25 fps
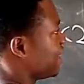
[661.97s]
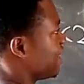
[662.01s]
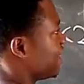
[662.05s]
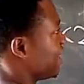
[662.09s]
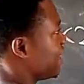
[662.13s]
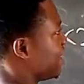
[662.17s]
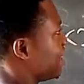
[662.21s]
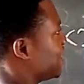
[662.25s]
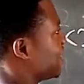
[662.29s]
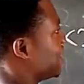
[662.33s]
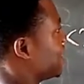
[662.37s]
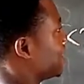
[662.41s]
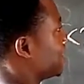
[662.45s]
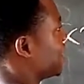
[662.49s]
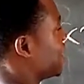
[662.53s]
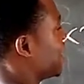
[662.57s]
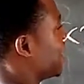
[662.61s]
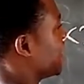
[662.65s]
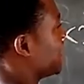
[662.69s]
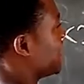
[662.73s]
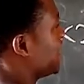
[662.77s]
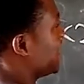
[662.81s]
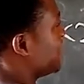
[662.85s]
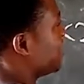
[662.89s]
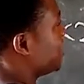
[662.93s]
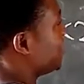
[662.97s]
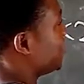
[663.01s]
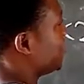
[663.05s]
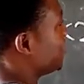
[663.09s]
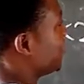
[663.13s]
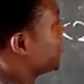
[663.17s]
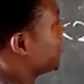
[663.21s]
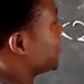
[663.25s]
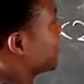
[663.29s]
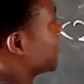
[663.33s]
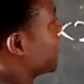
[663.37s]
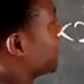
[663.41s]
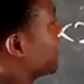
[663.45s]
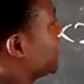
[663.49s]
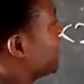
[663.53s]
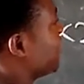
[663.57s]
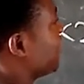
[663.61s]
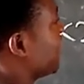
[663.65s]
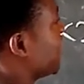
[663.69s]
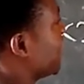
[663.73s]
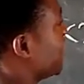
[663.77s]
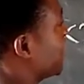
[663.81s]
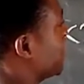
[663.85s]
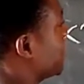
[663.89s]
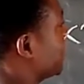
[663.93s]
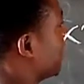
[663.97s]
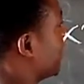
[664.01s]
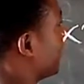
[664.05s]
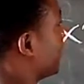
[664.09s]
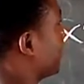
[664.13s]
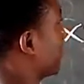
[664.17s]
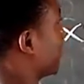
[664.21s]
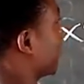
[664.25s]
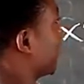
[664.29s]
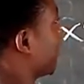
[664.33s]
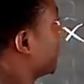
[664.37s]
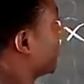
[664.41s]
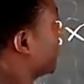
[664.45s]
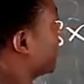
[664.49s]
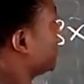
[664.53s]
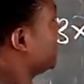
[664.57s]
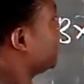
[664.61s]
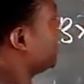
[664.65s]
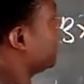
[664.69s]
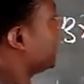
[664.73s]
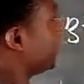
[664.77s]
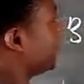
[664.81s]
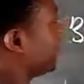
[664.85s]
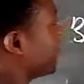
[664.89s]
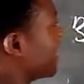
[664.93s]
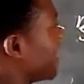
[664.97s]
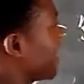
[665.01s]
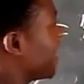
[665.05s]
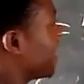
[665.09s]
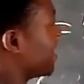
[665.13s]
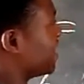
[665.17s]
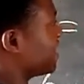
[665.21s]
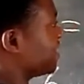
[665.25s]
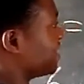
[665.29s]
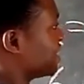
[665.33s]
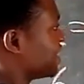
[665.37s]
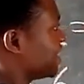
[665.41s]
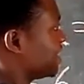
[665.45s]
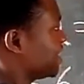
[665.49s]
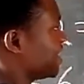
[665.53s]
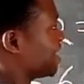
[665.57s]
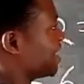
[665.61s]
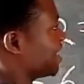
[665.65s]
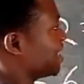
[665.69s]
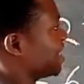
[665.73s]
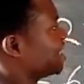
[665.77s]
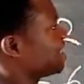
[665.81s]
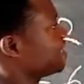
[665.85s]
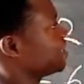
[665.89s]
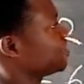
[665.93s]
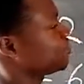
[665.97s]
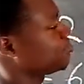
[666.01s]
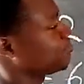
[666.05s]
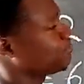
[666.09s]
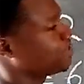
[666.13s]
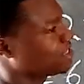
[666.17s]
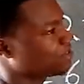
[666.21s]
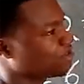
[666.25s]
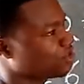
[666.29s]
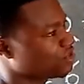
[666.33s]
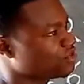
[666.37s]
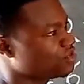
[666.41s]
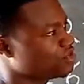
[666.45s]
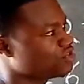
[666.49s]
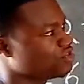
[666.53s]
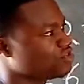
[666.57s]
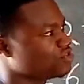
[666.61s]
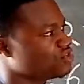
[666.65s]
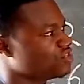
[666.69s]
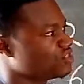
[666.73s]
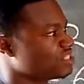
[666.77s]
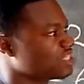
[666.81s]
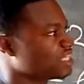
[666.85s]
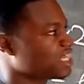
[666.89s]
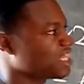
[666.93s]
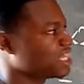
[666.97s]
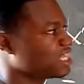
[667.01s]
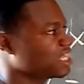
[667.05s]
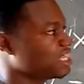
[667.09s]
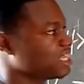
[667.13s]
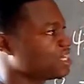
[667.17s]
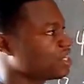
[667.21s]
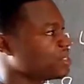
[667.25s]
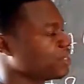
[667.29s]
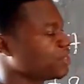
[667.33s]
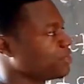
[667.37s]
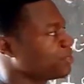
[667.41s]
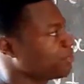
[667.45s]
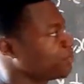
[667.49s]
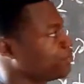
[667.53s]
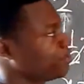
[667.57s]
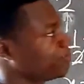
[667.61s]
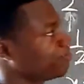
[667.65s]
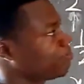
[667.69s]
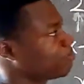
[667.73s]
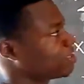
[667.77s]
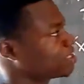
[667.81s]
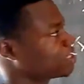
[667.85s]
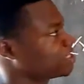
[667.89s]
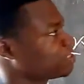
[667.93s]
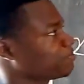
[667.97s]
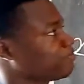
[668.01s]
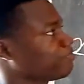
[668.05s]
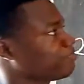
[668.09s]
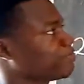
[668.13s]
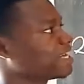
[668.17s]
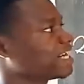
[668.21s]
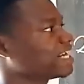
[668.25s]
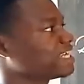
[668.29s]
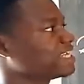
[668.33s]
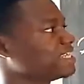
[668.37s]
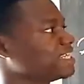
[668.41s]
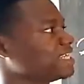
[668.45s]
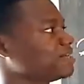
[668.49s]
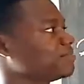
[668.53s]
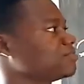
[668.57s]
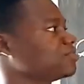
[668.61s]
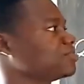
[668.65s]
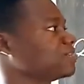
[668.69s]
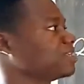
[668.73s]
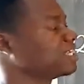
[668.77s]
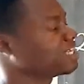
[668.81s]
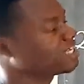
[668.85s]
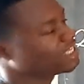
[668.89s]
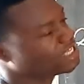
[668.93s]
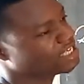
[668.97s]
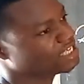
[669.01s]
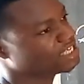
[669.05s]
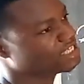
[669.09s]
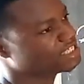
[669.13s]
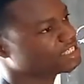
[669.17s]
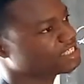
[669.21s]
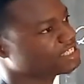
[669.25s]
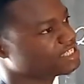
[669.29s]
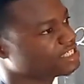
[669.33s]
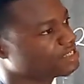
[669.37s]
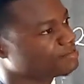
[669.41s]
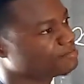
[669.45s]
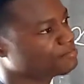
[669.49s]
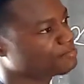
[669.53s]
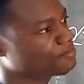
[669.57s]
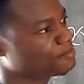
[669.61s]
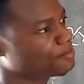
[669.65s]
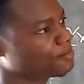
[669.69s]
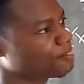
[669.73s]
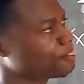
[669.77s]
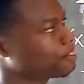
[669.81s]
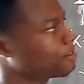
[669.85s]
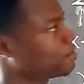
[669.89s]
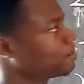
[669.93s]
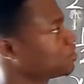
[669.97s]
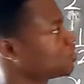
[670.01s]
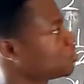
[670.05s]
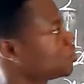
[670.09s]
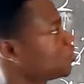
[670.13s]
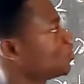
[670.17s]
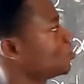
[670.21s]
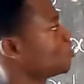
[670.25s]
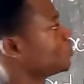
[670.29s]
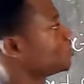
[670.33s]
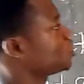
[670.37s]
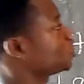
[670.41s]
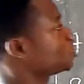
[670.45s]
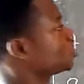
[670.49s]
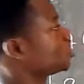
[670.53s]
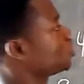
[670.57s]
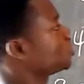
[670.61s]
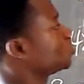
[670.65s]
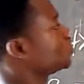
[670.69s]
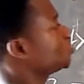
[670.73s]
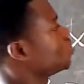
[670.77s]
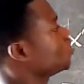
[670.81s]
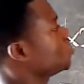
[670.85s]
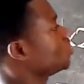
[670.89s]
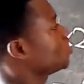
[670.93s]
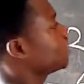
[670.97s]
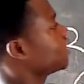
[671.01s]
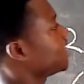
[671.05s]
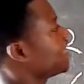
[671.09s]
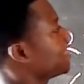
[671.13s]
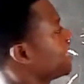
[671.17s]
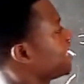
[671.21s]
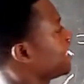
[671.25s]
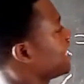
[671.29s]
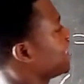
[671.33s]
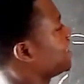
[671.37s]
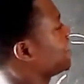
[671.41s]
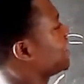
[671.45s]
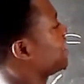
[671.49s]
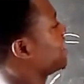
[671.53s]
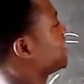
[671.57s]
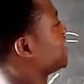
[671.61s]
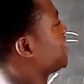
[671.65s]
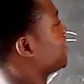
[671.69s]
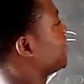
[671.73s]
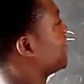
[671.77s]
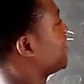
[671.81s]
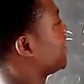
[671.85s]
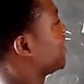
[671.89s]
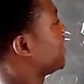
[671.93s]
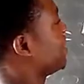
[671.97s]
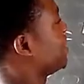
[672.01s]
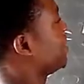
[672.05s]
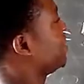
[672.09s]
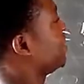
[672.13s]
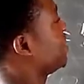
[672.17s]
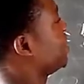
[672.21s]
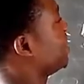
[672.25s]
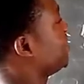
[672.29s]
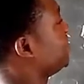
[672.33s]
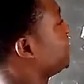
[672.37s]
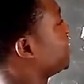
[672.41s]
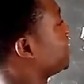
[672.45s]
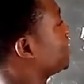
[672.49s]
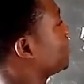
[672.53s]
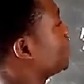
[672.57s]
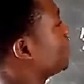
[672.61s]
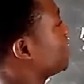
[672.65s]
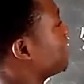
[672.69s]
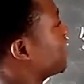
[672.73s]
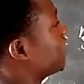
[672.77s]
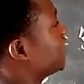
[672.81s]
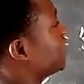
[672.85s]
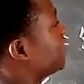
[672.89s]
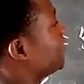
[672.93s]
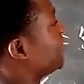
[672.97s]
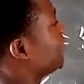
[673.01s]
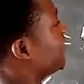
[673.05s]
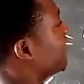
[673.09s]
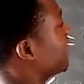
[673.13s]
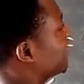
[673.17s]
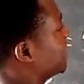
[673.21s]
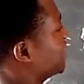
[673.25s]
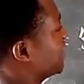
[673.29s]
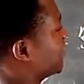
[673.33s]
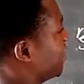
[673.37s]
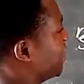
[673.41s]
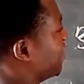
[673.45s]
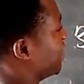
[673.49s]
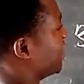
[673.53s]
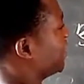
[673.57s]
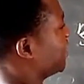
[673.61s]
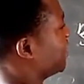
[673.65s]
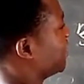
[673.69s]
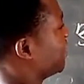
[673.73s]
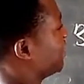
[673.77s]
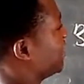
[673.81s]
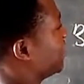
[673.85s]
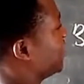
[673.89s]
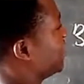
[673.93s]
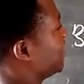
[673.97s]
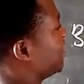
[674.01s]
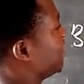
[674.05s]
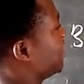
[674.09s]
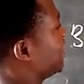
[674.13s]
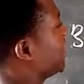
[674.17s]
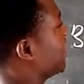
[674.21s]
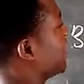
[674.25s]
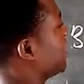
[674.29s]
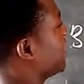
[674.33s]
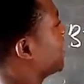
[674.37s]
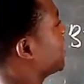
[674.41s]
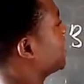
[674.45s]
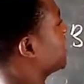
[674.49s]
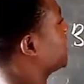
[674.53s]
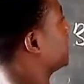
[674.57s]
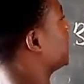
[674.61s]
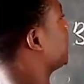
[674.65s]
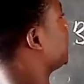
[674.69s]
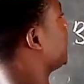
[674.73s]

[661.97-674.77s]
and the other denominator can divide itself, I cannot divide the other denominator. What we do is that we multiply them to get the LCM. So 2 and then 3. It means 2 cannot divide 3. Neither